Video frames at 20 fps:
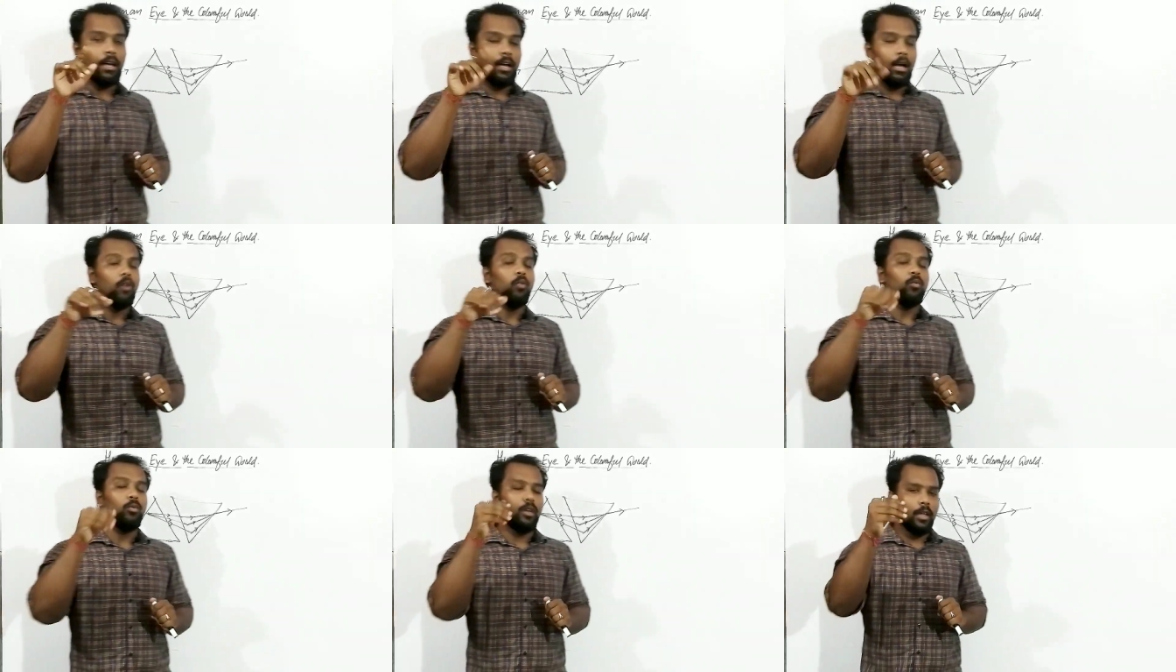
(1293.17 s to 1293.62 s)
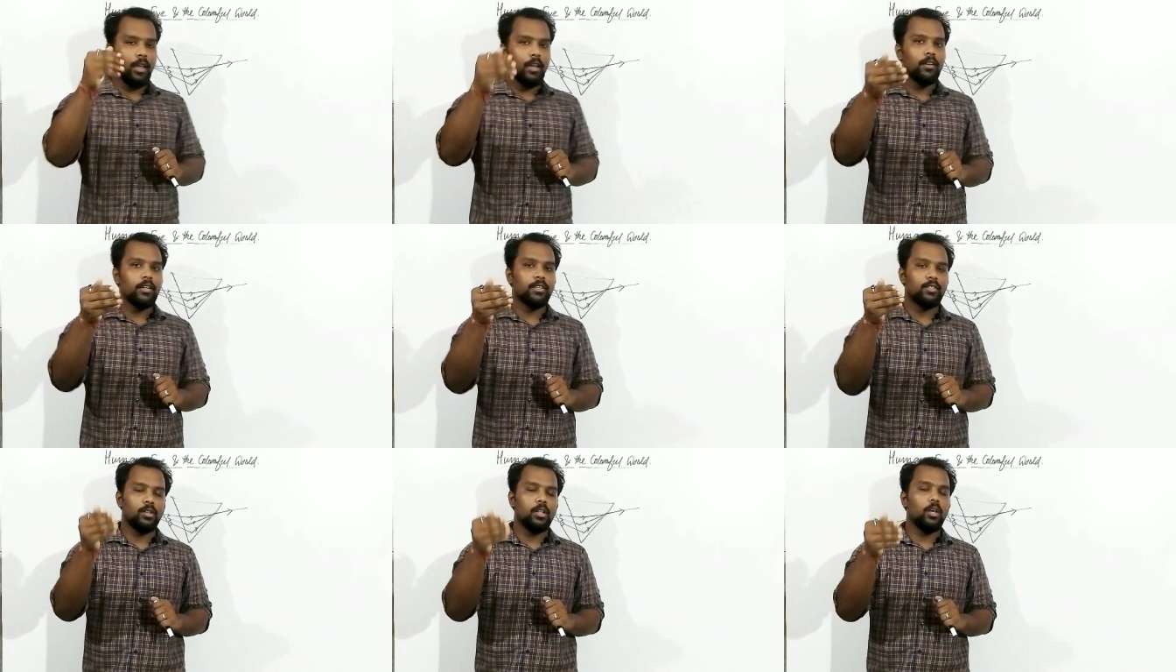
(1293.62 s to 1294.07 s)
we are
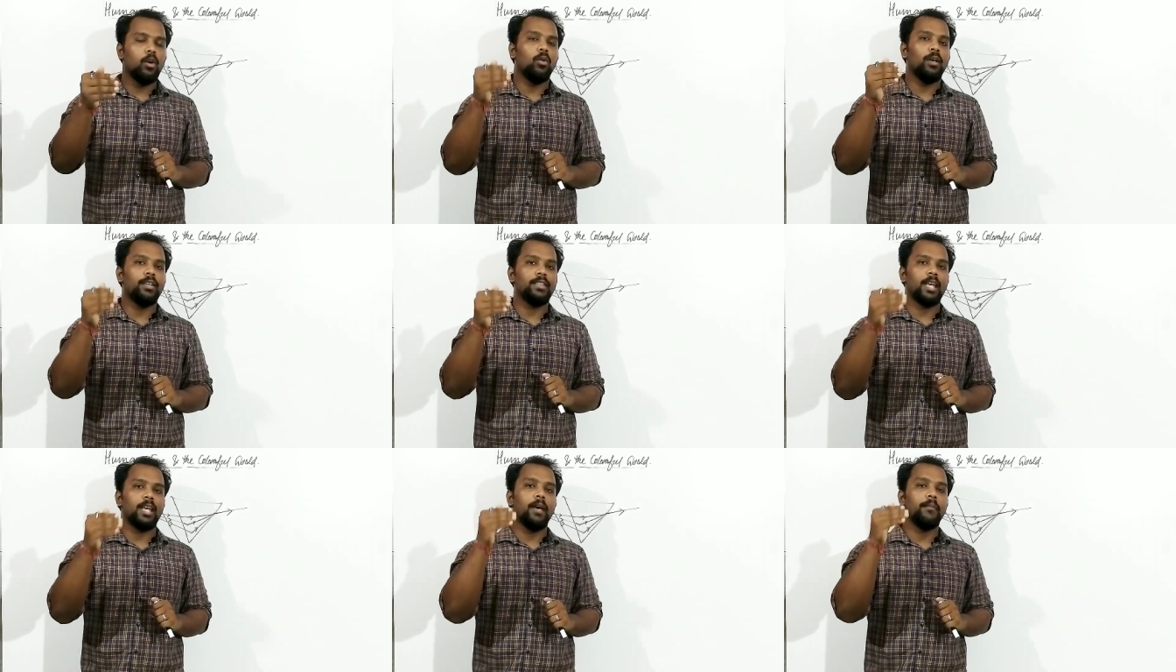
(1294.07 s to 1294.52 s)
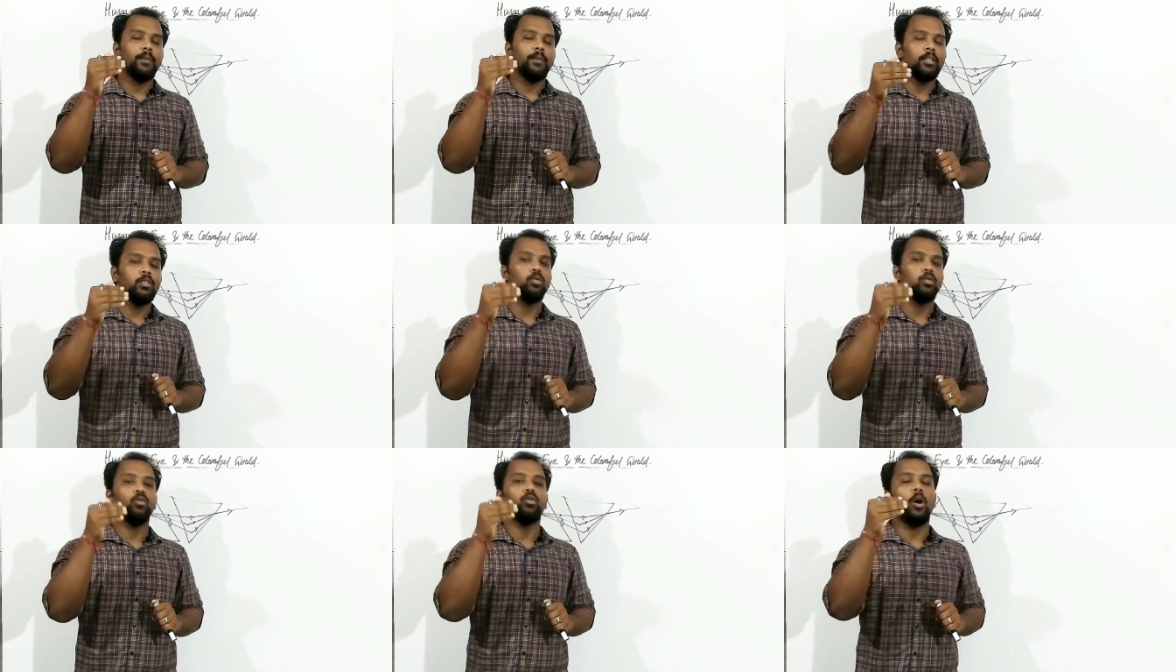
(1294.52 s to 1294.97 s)
actually always able
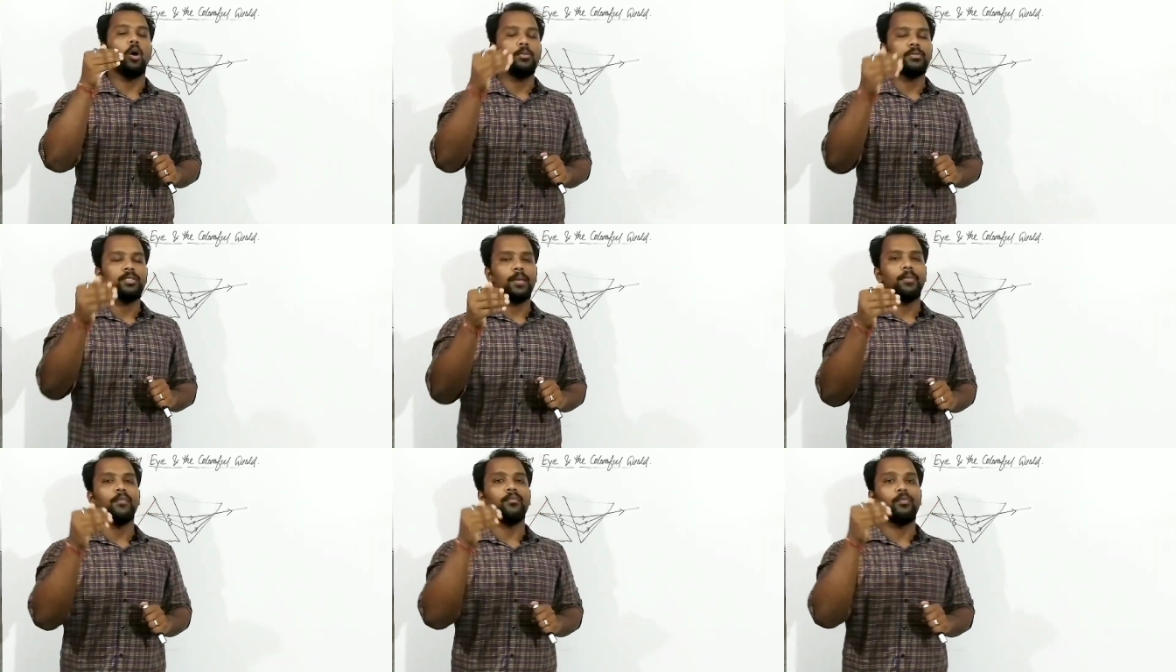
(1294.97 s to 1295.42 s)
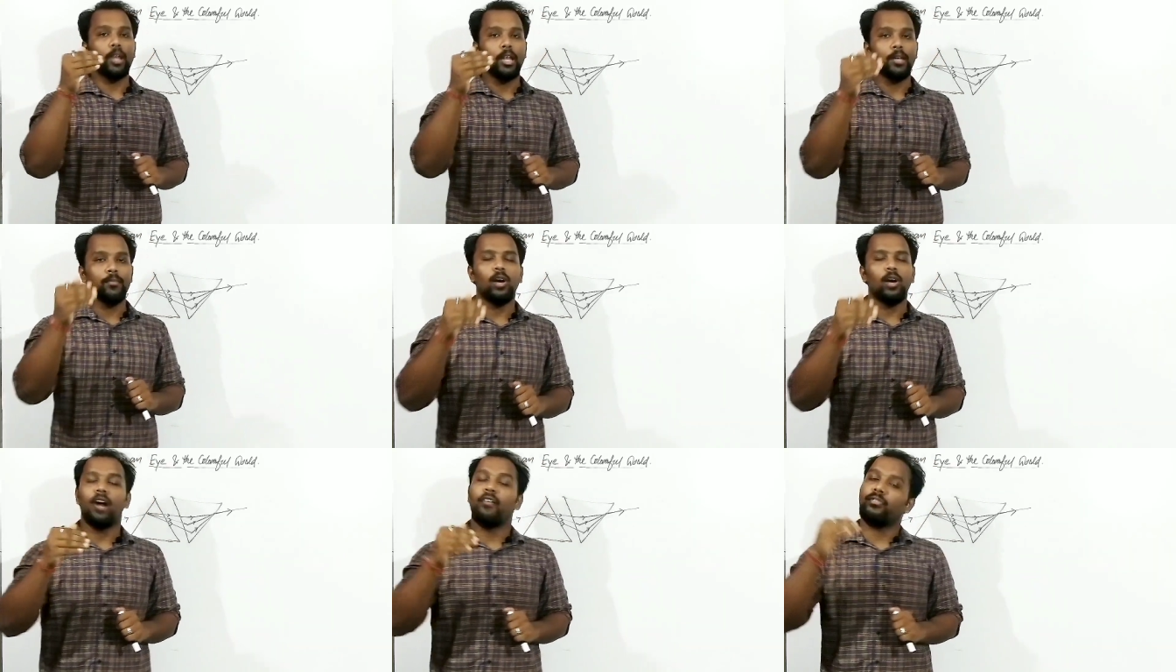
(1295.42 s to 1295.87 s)
to observe that
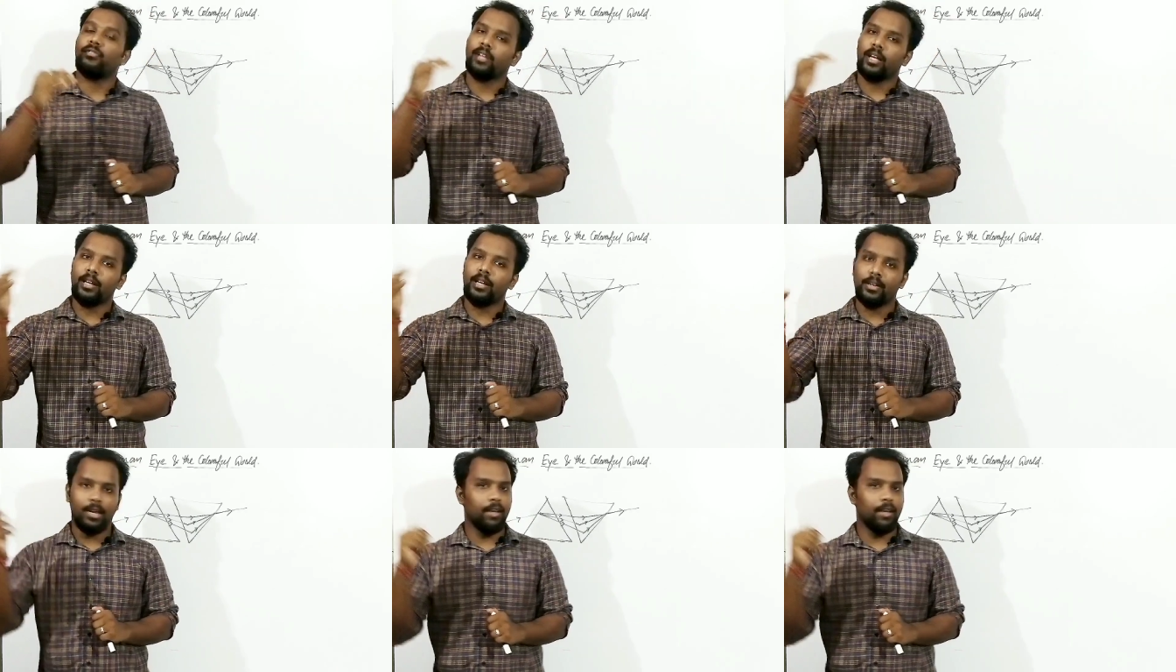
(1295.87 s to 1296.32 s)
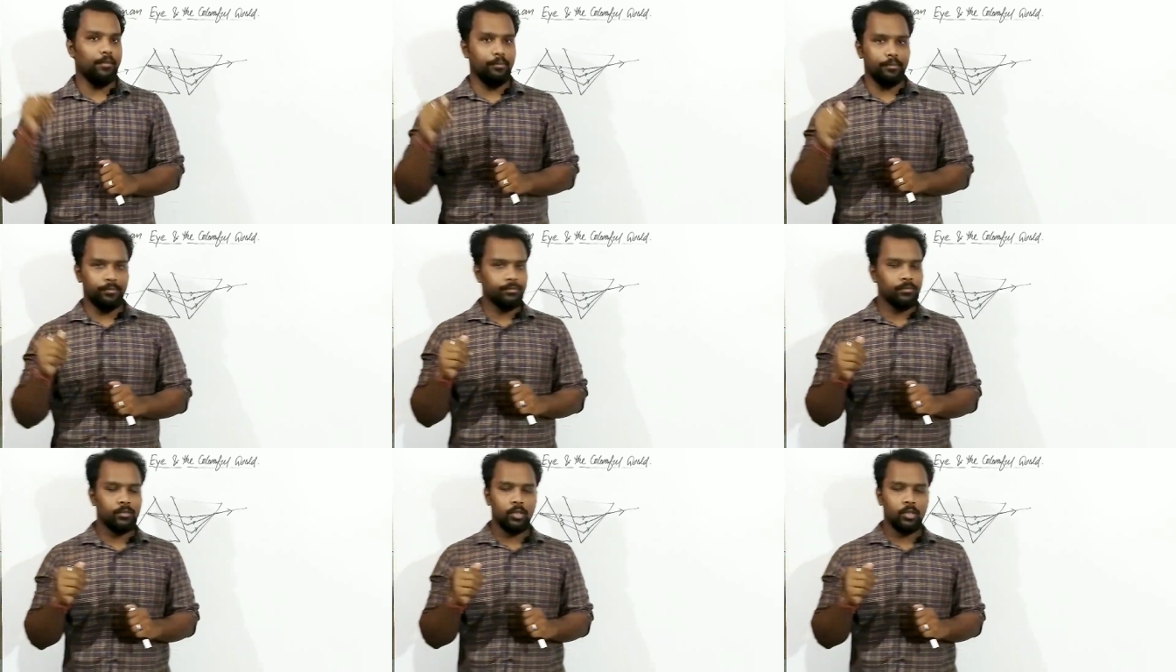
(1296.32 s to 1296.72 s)
rainbow after a rain.